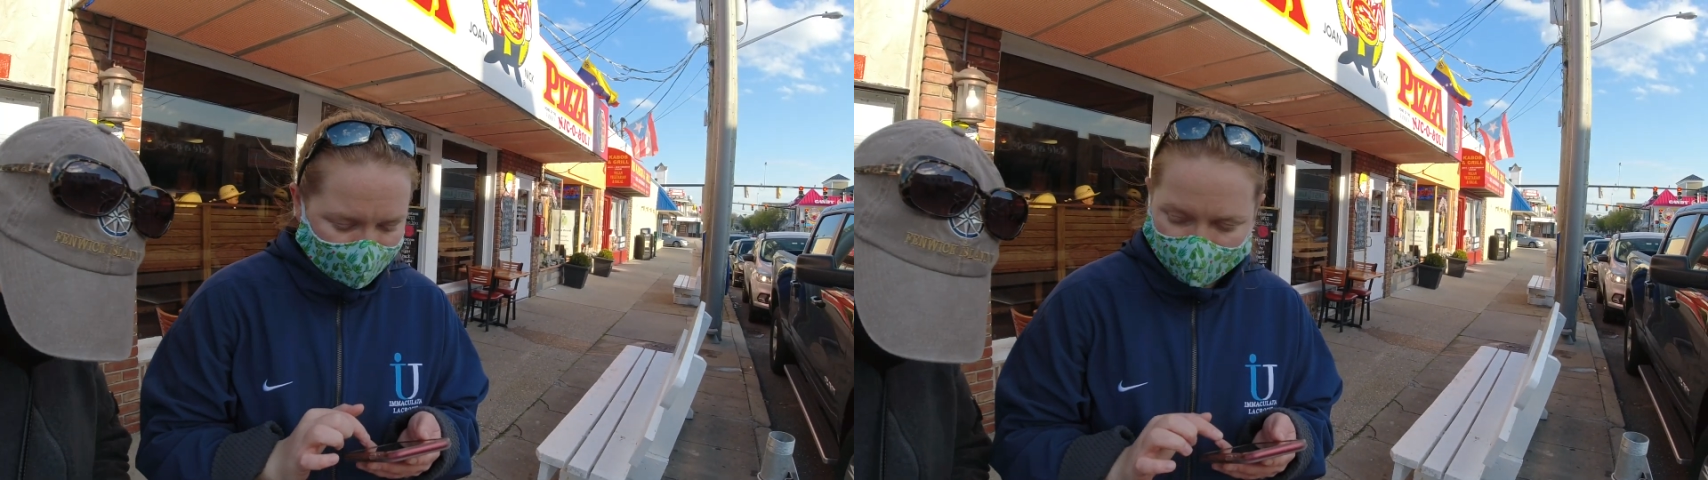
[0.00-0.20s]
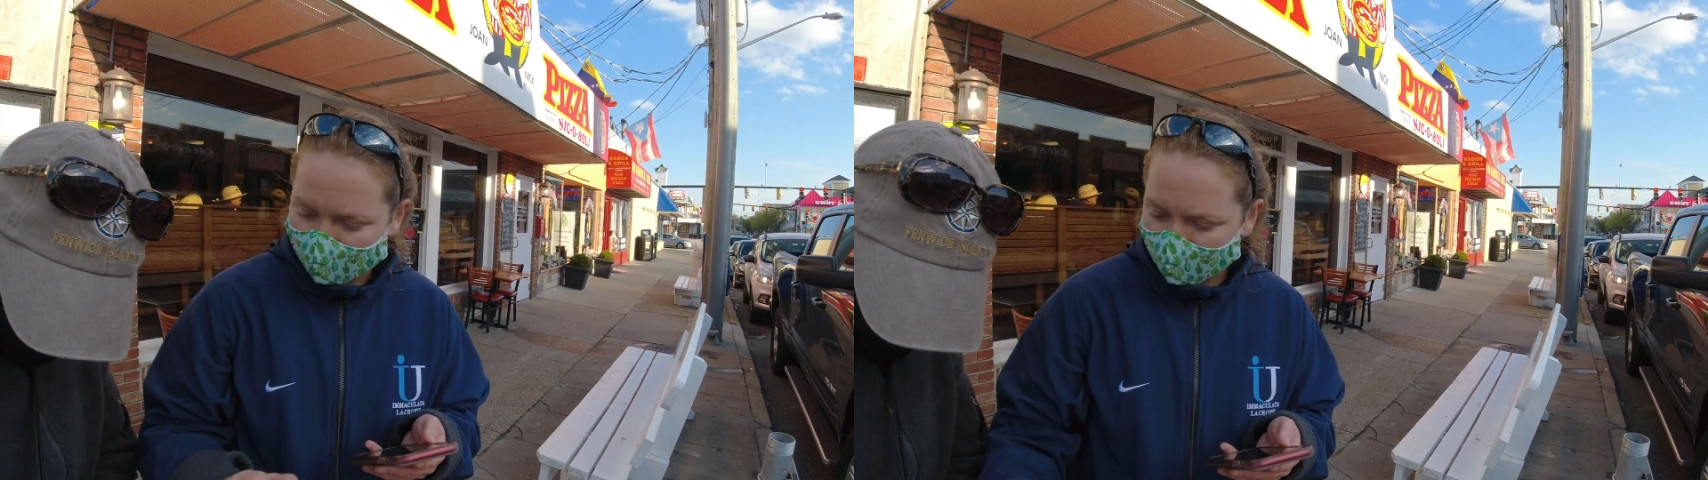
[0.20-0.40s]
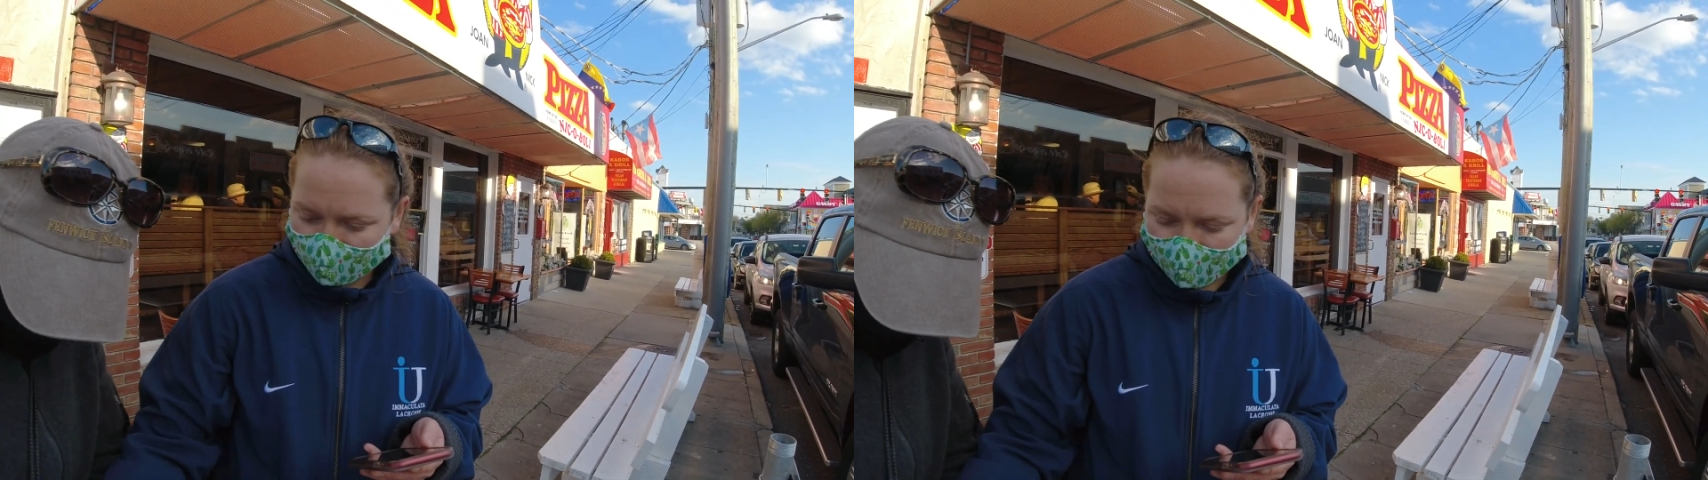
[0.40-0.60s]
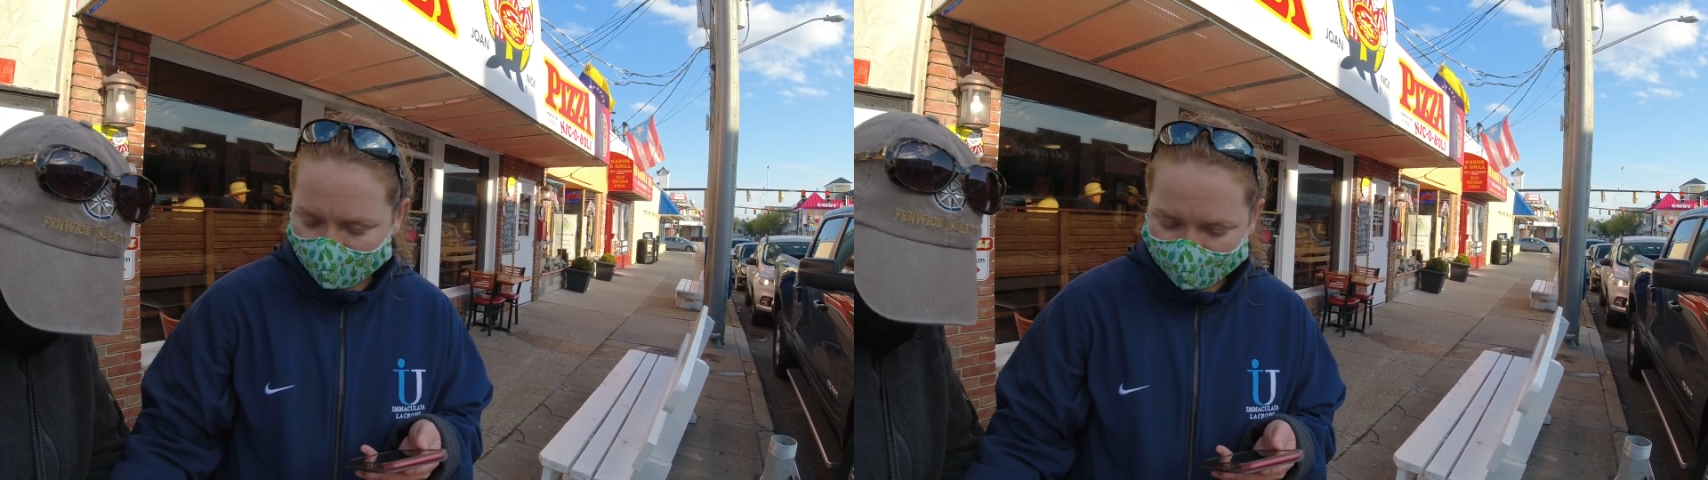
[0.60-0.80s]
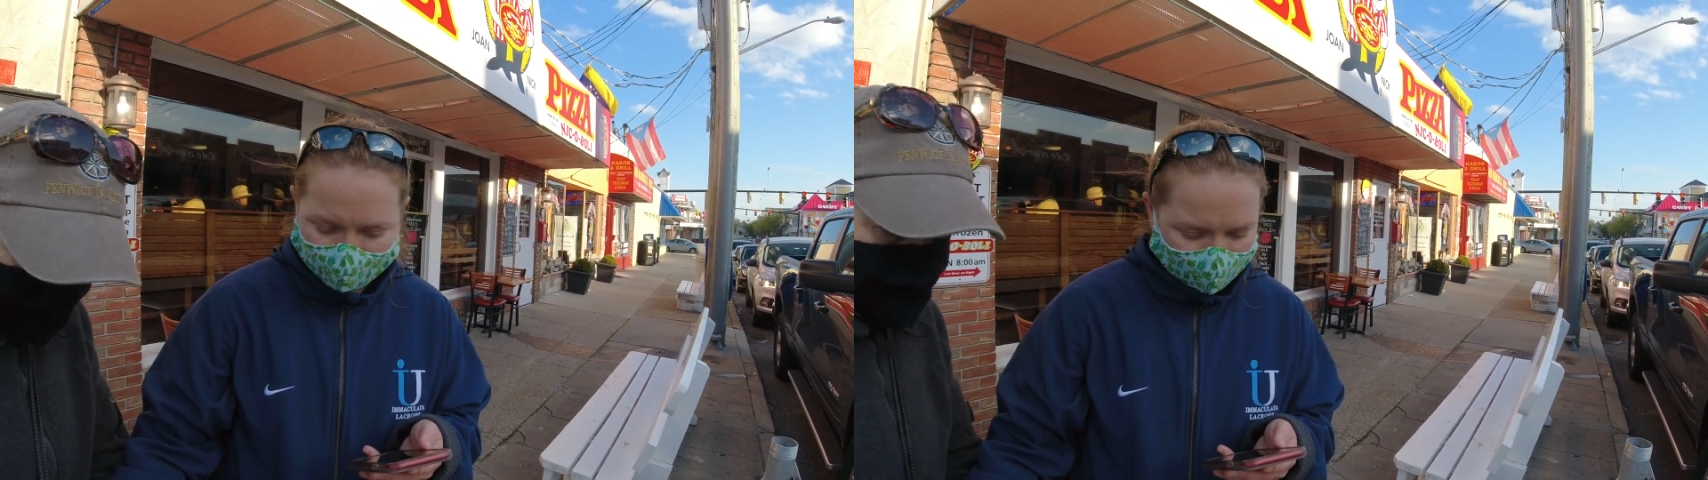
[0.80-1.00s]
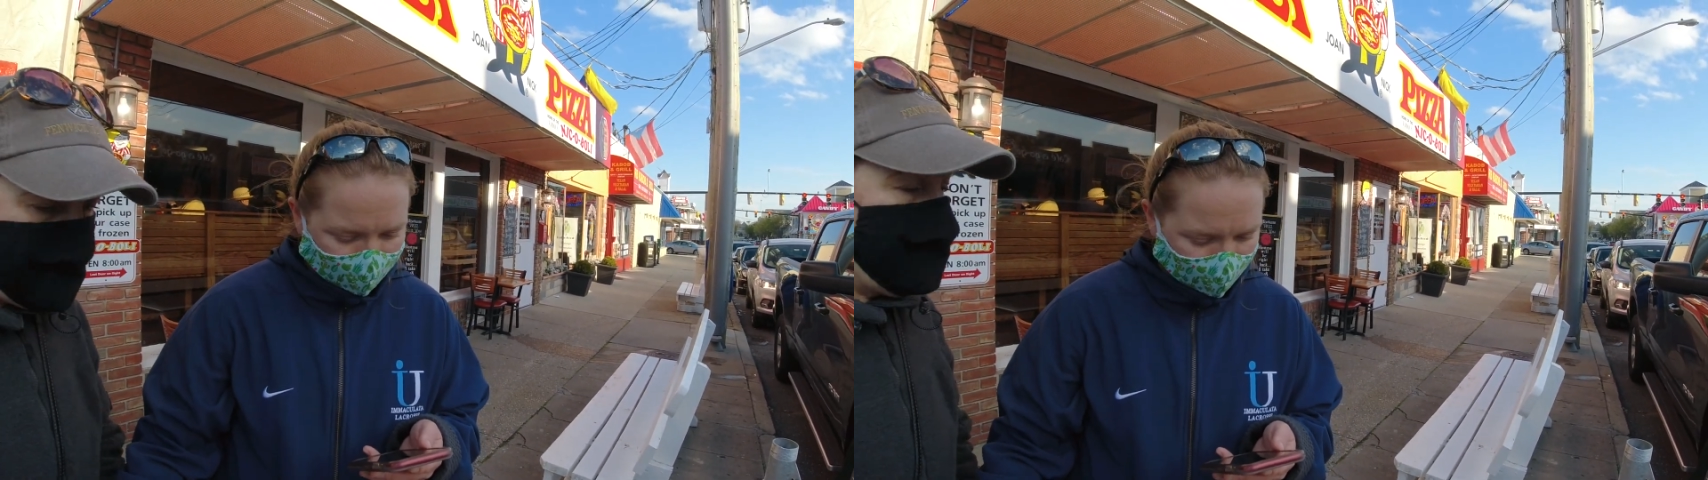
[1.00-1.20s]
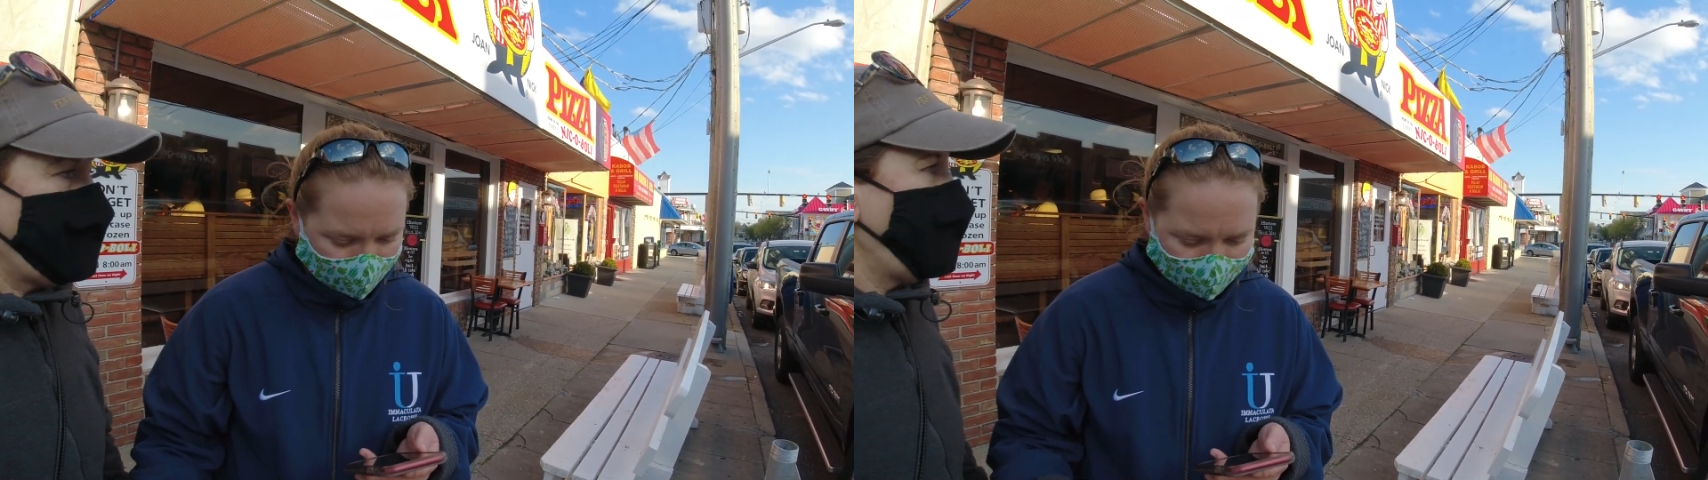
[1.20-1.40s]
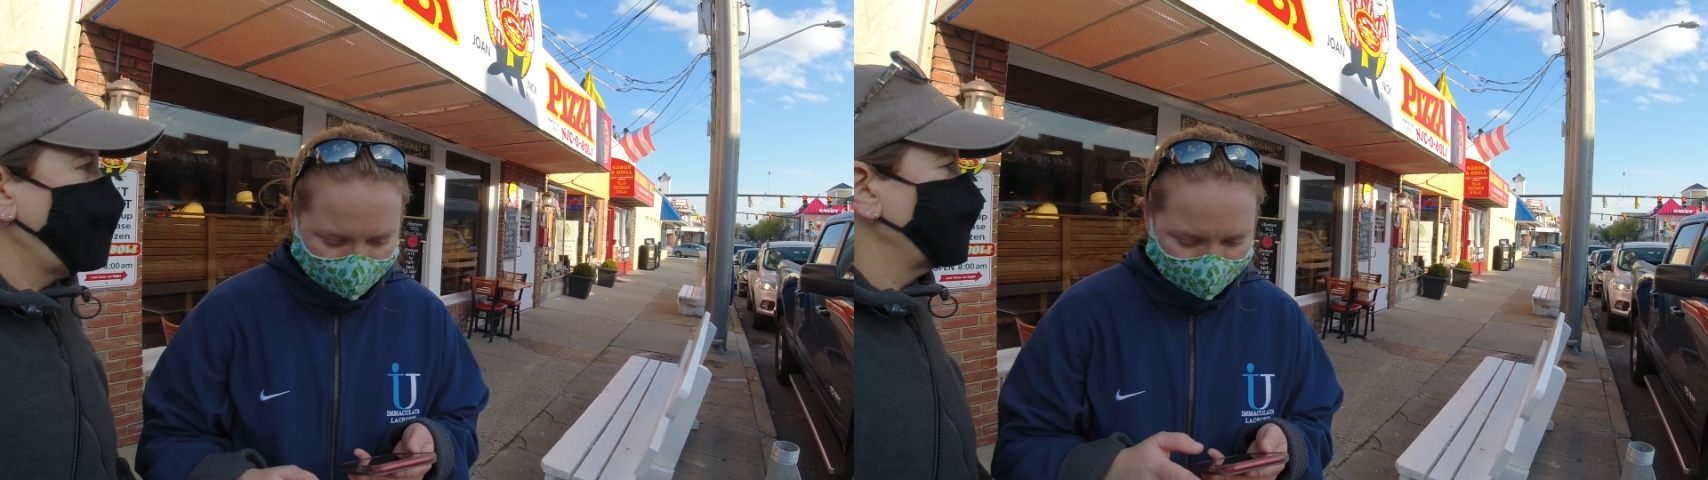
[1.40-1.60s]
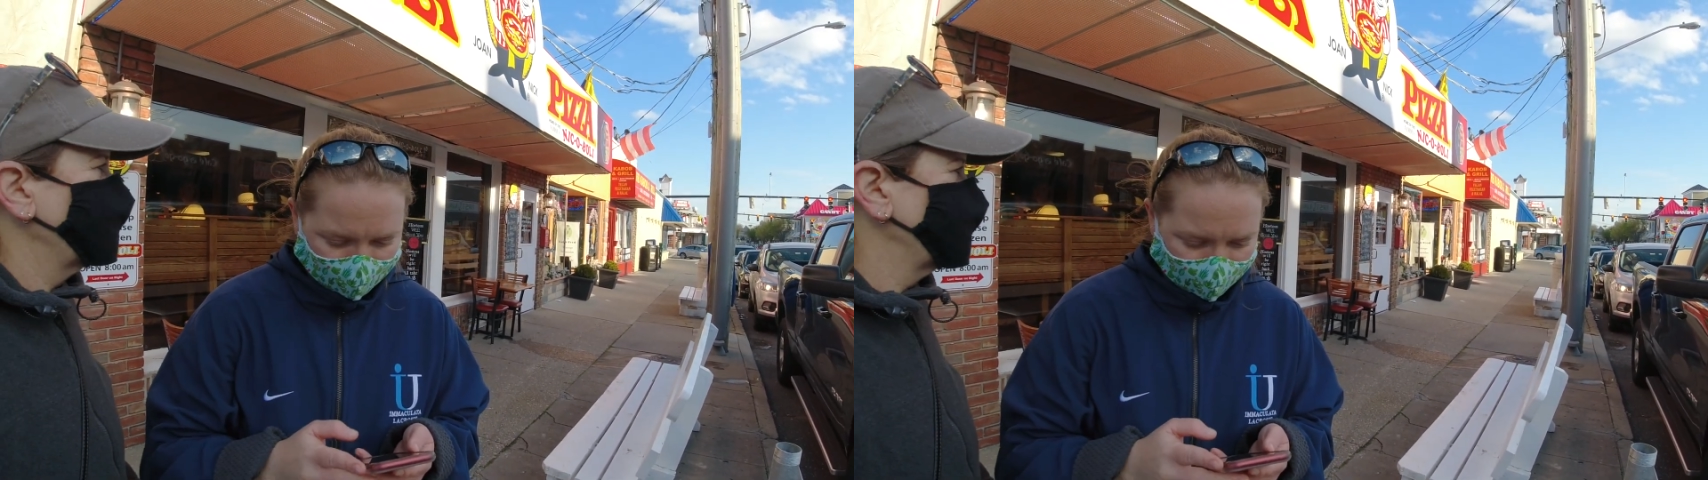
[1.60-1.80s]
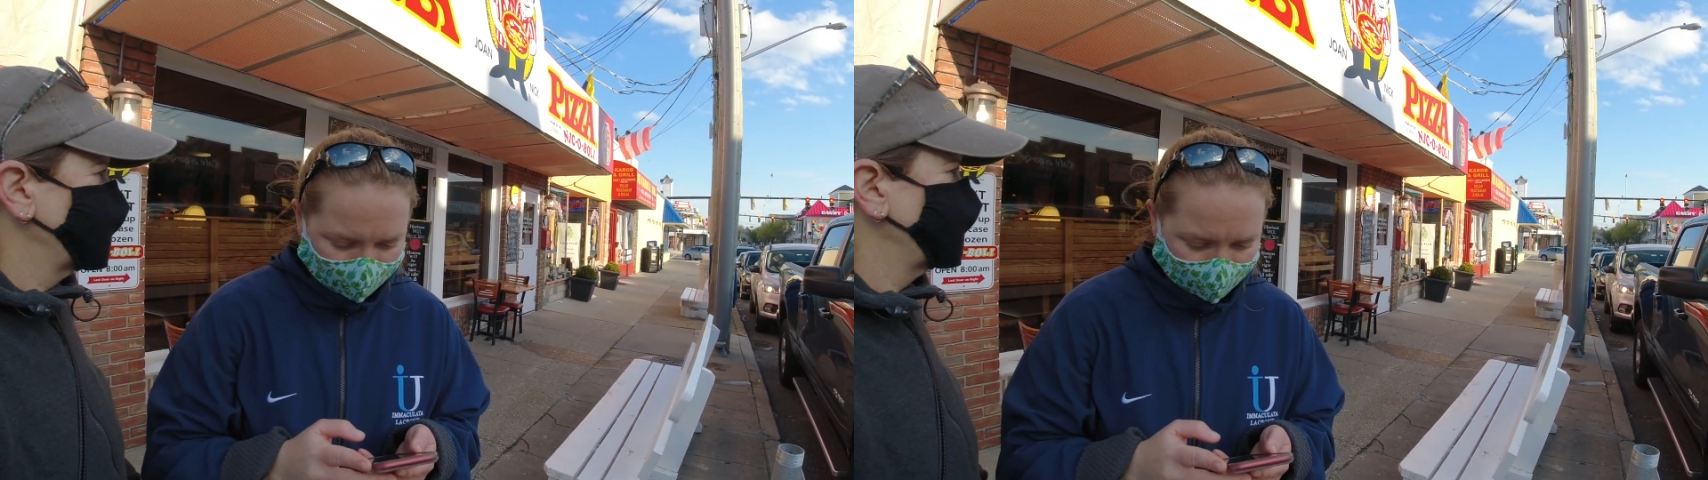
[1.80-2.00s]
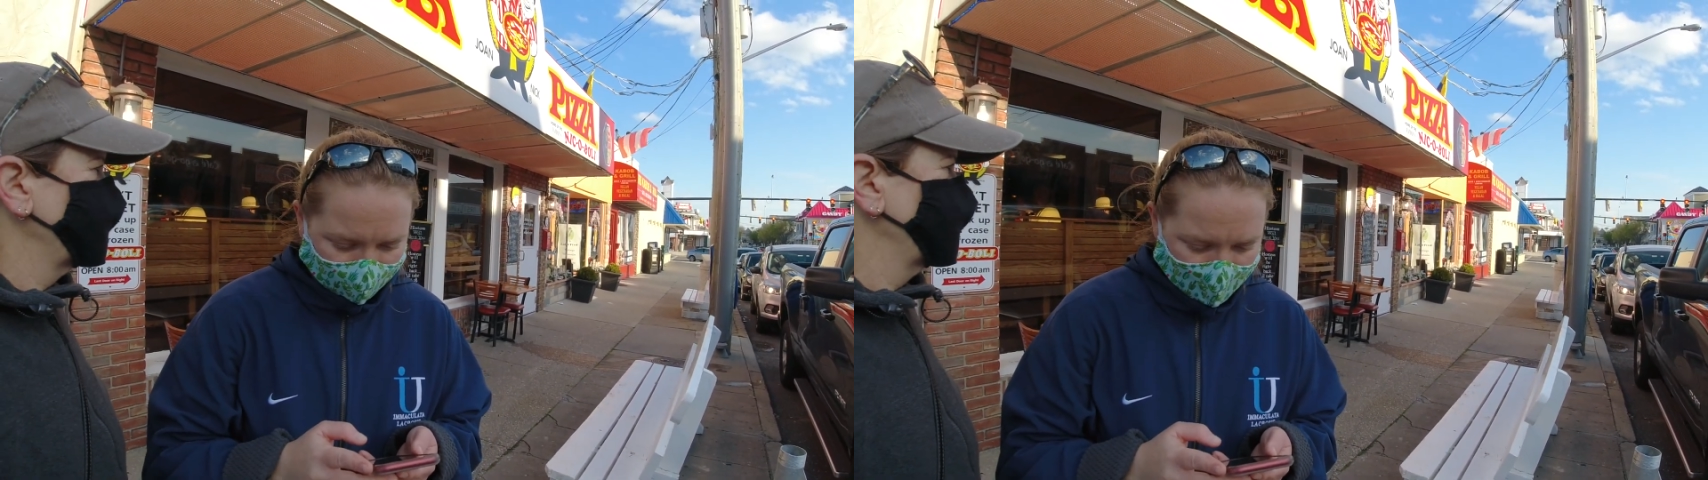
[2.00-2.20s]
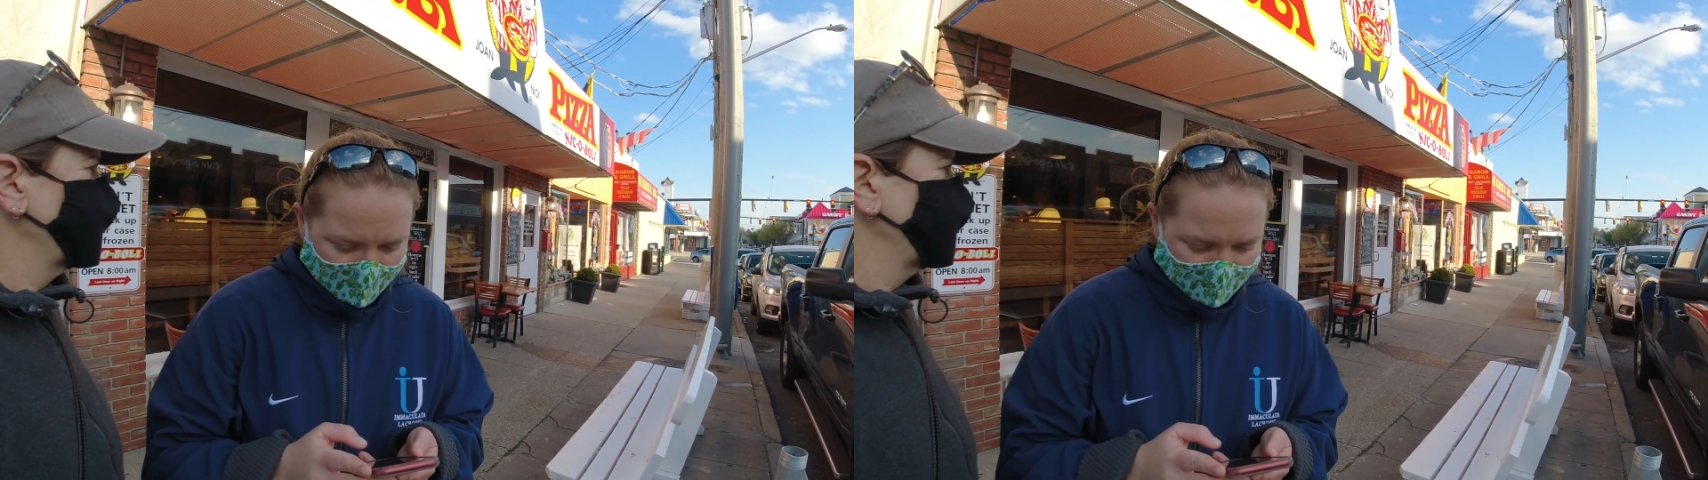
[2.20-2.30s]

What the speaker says: You don't need to write anything down. Don't need to write anything down. It's the last stage.